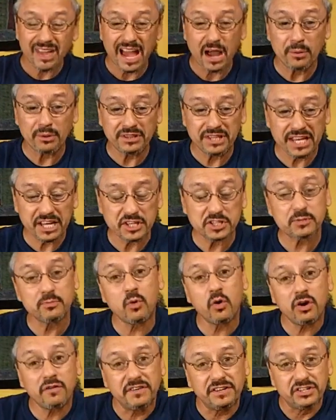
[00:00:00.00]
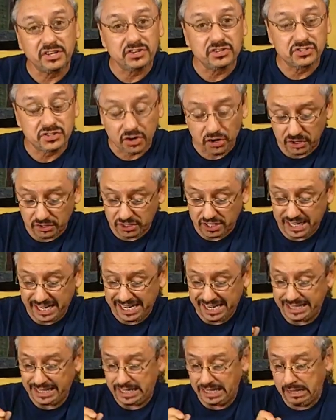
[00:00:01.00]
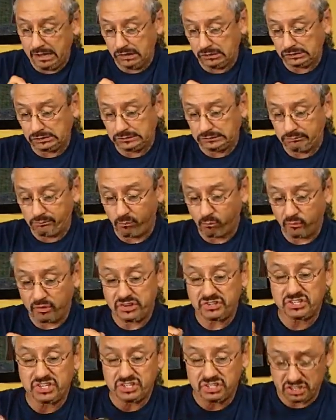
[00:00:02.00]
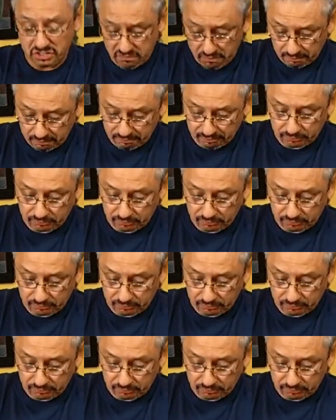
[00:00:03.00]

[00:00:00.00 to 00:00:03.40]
I would think it's more of a dessert than anything else because this is